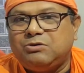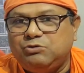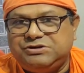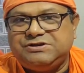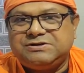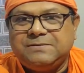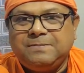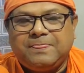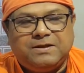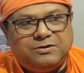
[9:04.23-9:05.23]
which is,
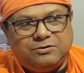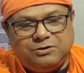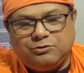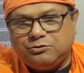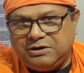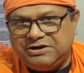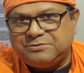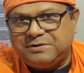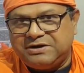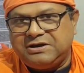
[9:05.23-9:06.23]

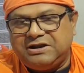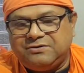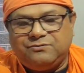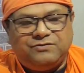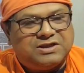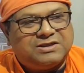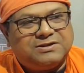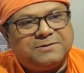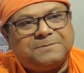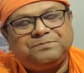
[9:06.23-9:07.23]
interpreted in
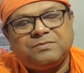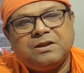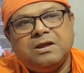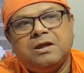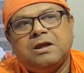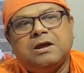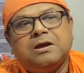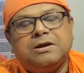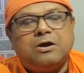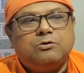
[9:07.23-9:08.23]
Vedanta.
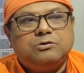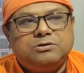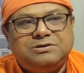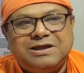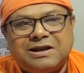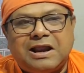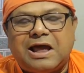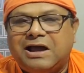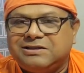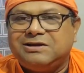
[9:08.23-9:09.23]
Now, there
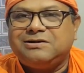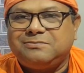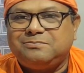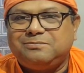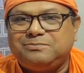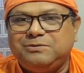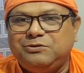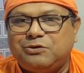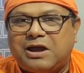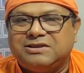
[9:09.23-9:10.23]
are other,
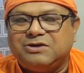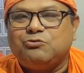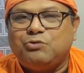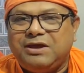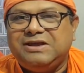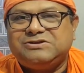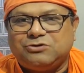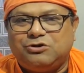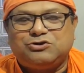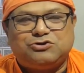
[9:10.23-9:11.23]
other ways
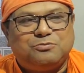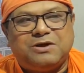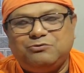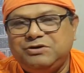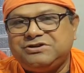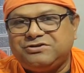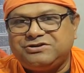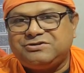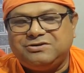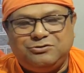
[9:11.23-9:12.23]
also by which
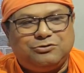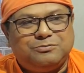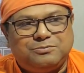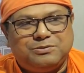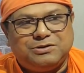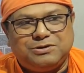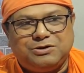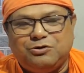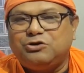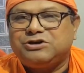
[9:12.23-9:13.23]
Krishna,
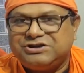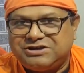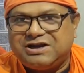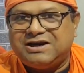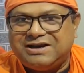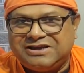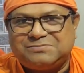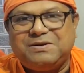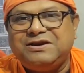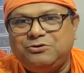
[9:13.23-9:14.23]
Lord Krishna had
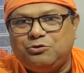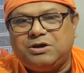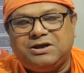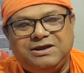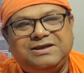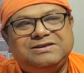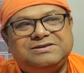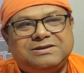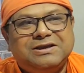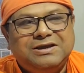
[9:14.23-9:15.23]
explained yoga. In
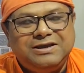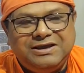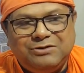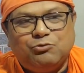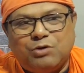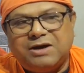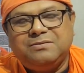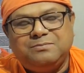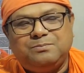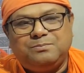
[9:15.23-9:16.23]
one